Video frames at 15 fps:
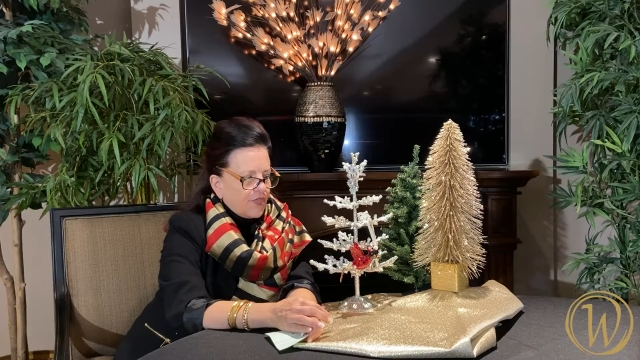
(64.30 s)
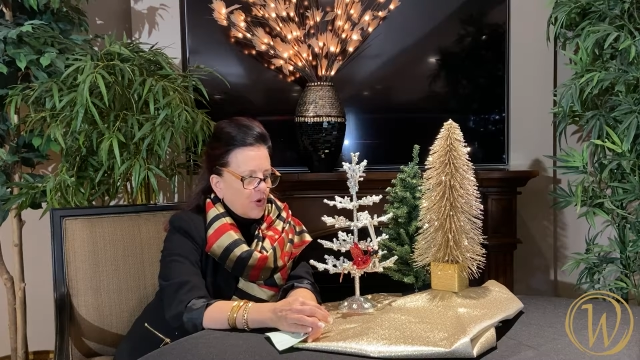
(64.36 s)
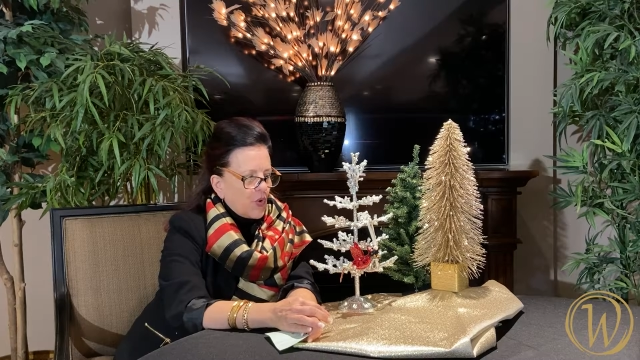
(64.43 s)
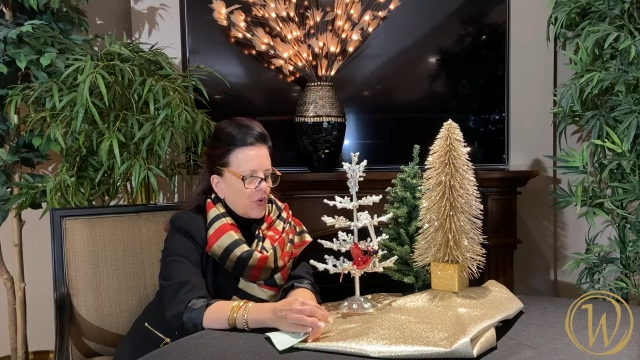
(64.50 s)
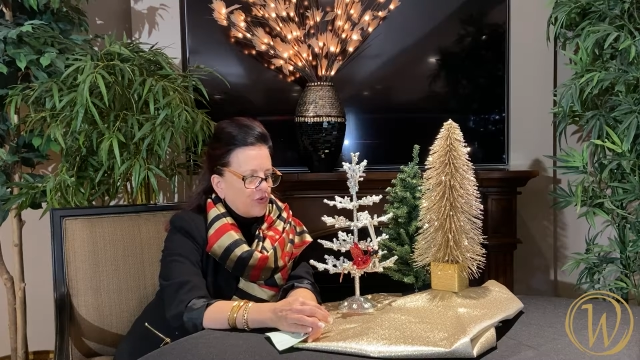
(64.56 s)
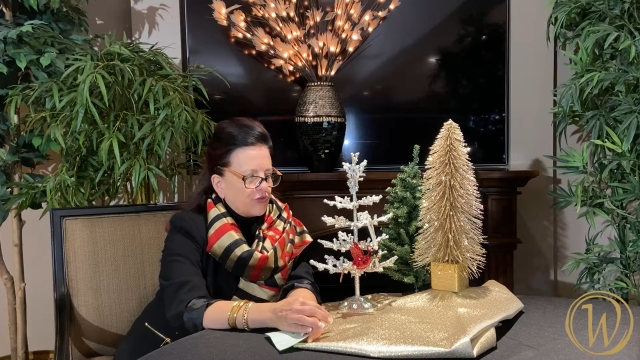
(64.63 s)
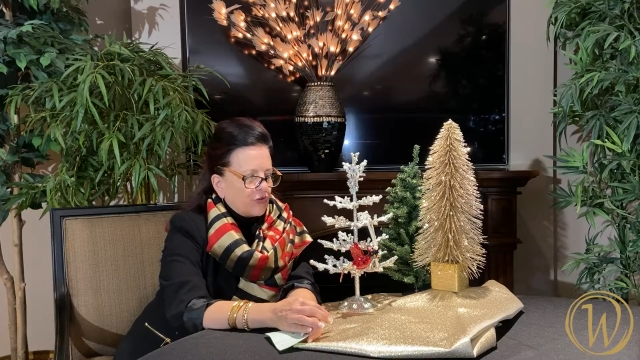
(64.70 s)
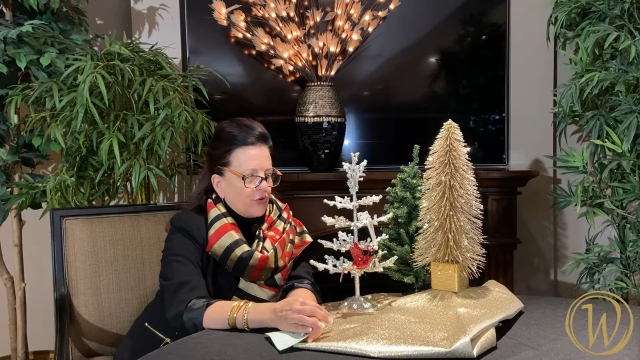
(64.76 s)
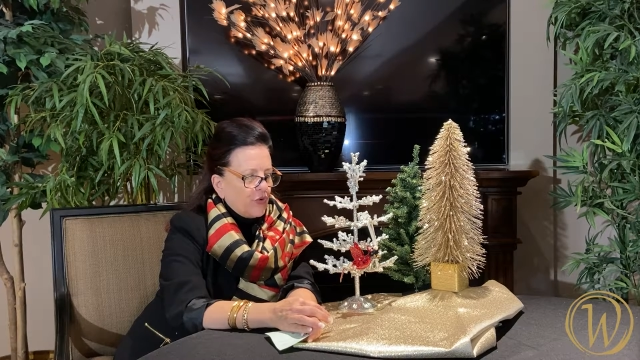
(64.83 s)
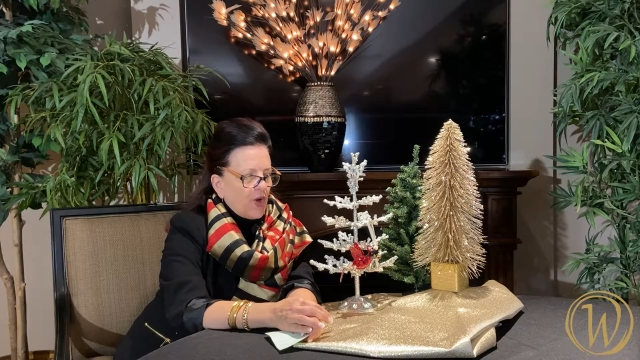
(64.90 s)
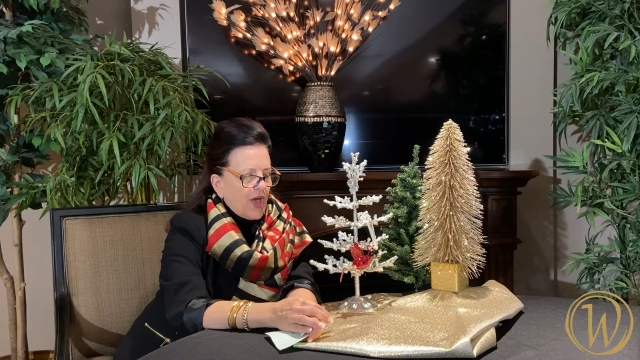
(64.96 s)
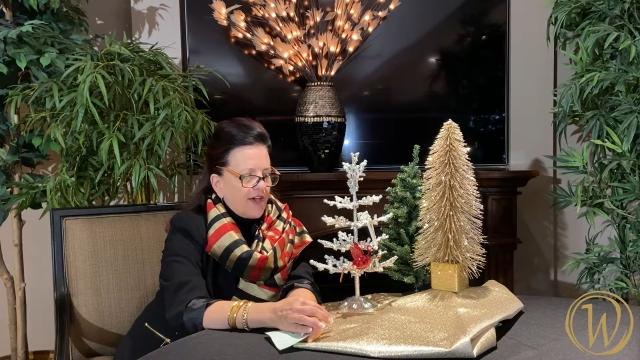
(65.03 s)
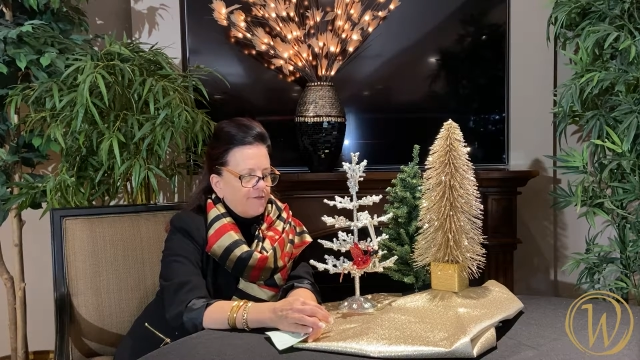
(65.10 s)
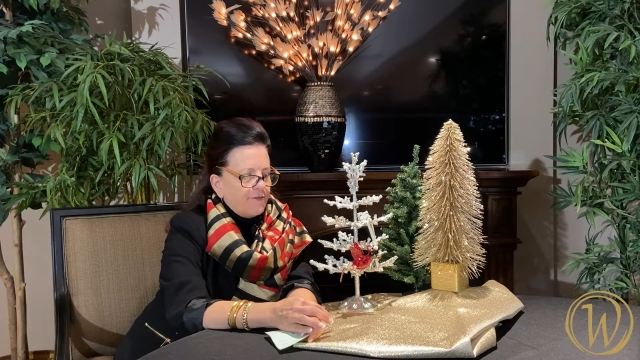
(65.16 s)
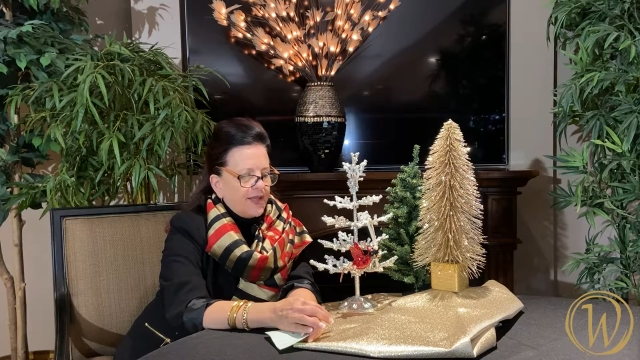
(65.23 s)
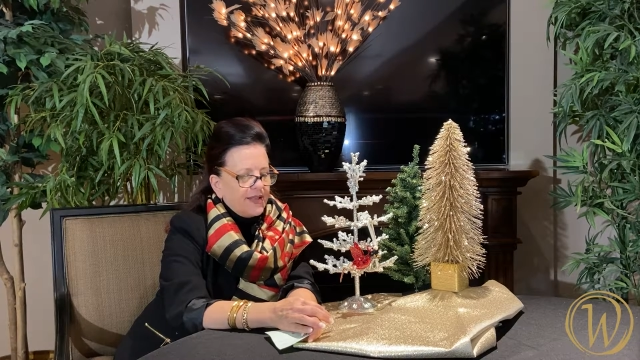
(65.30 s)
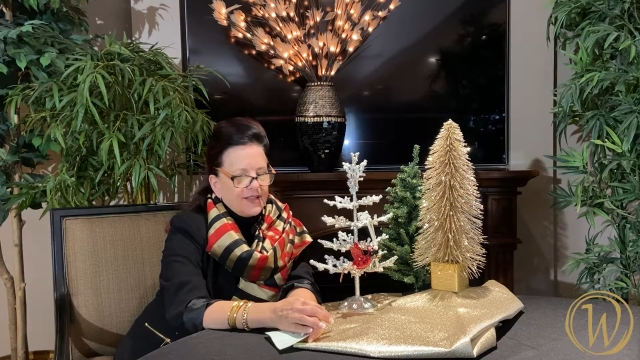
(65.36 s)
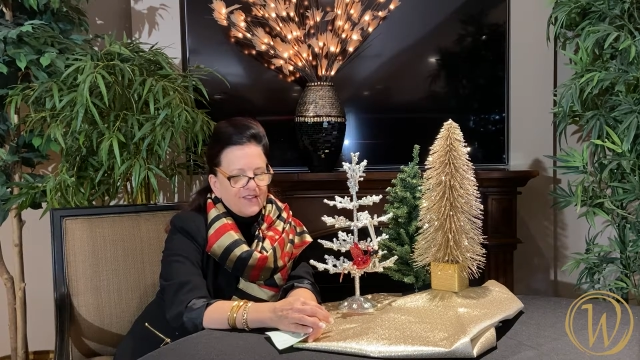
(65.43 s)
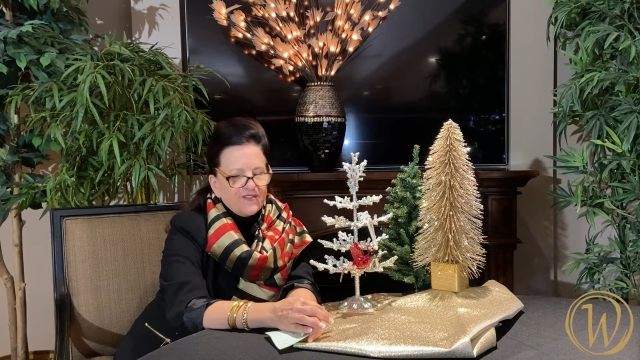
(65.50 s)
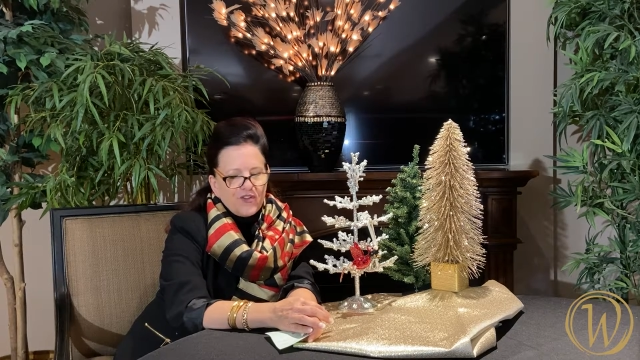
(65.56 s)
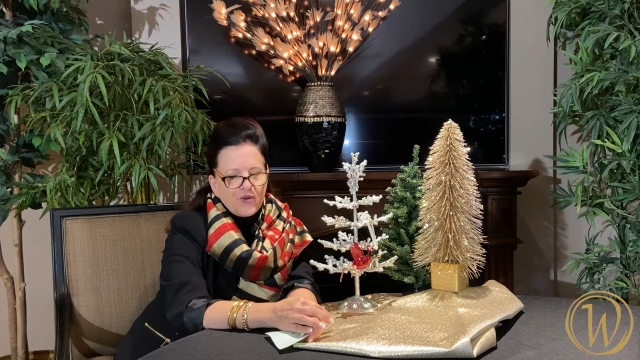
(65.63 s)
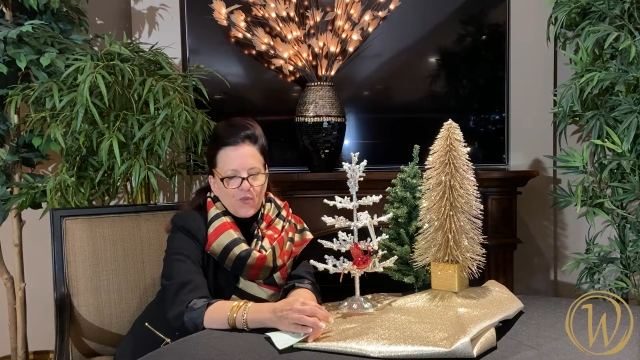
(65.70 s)
those who have been
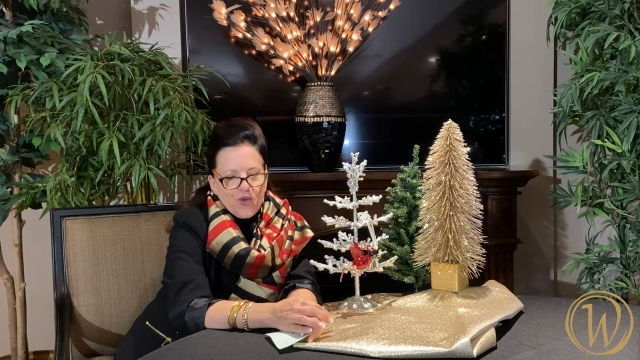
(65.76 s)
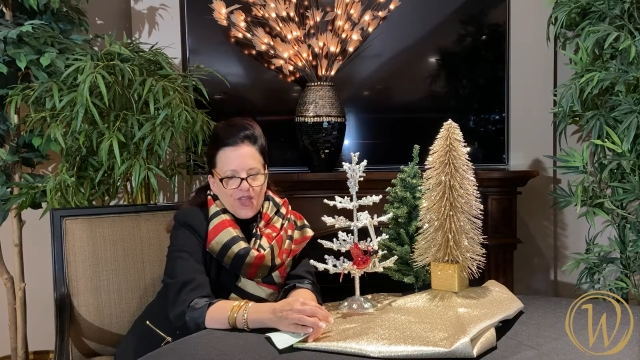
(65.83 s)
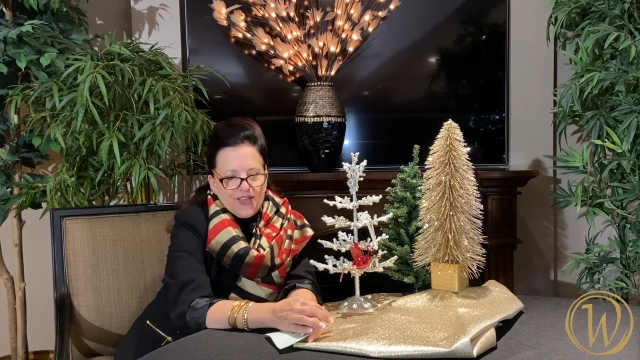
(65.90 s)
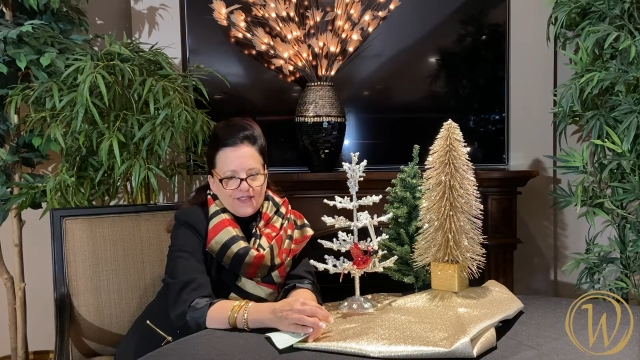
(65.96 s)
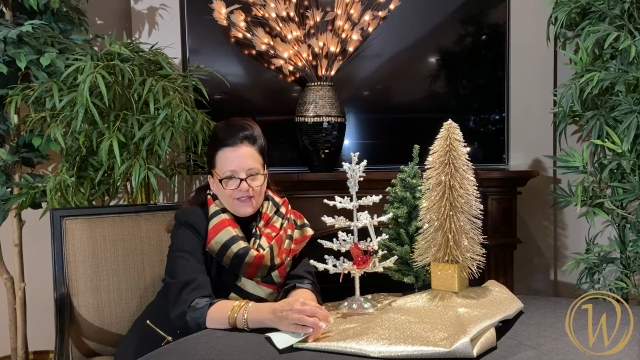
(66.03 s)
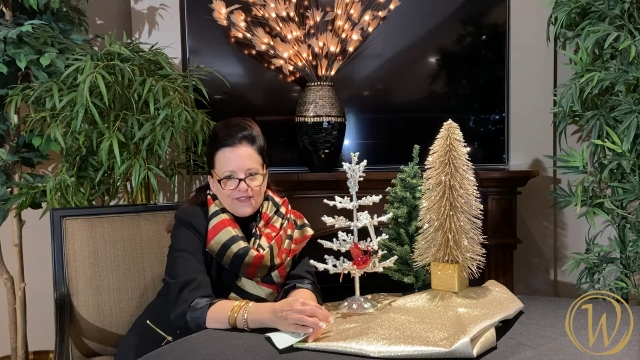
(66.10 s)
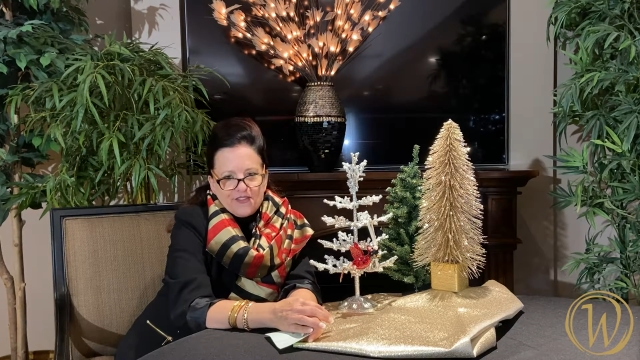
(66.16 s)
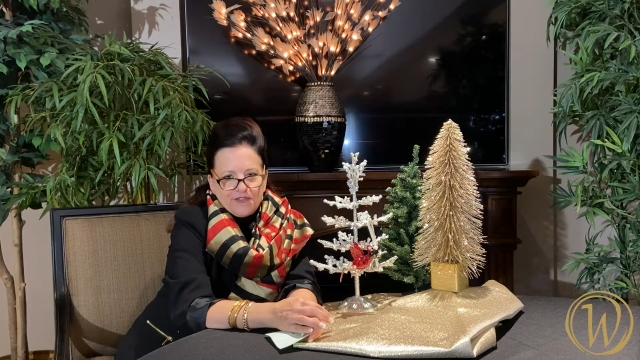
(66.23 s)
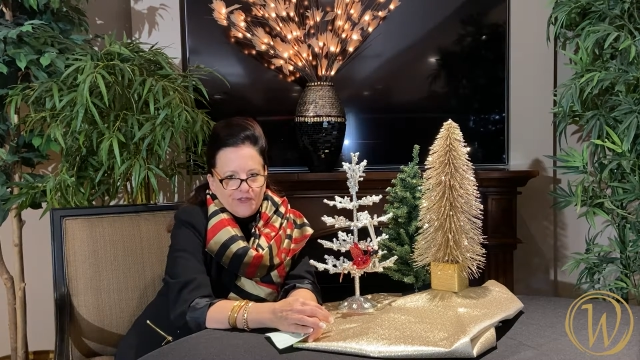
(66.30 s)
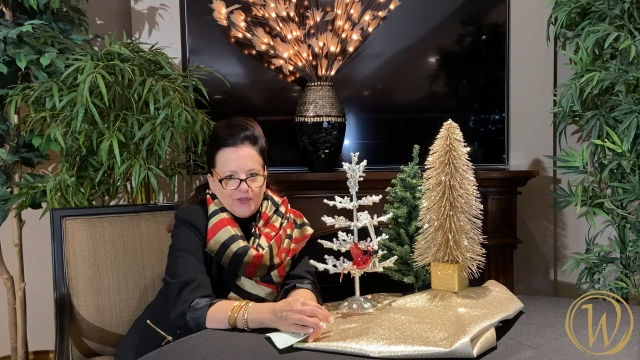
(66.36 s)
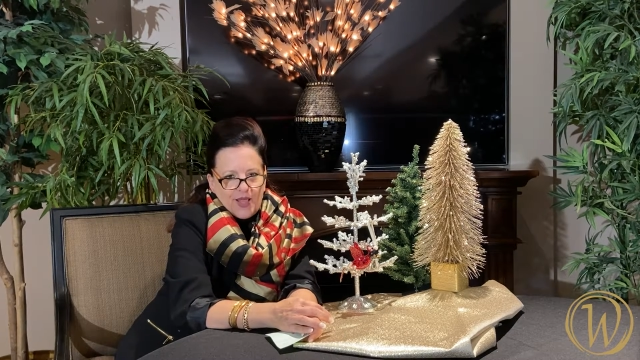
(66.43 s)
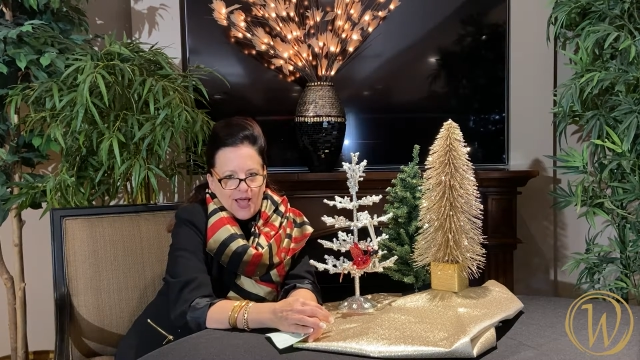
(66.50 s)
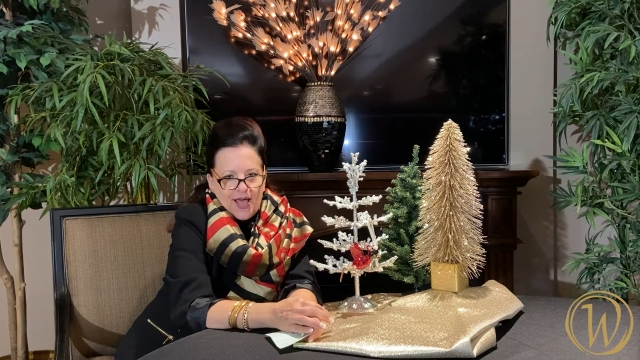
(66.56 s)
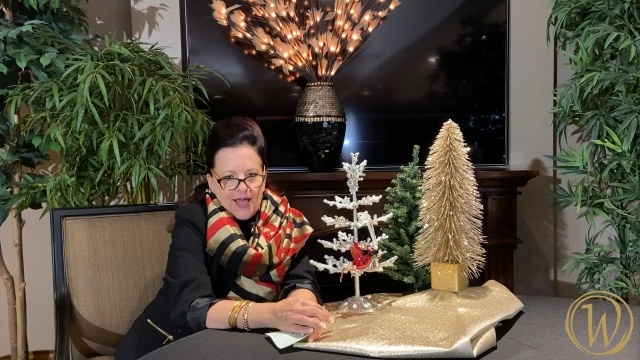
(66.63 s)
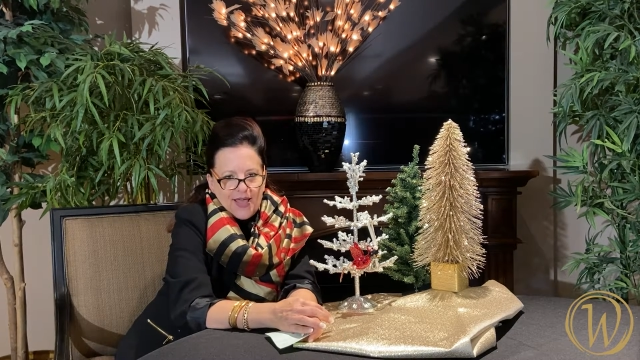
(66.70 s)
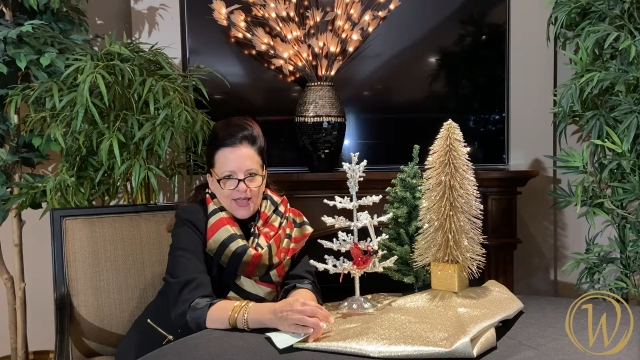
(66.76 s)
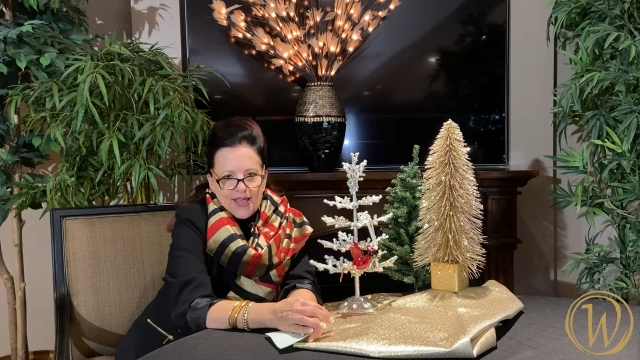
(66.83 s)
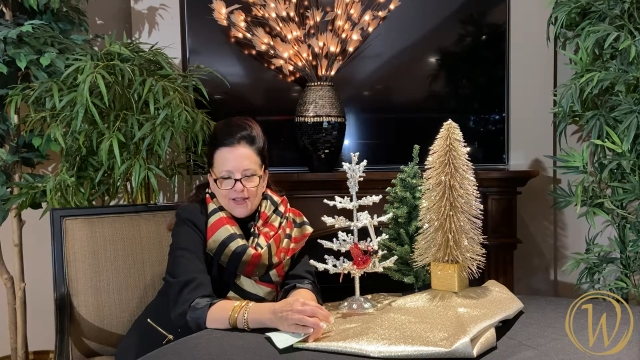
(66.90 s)
given wings to fly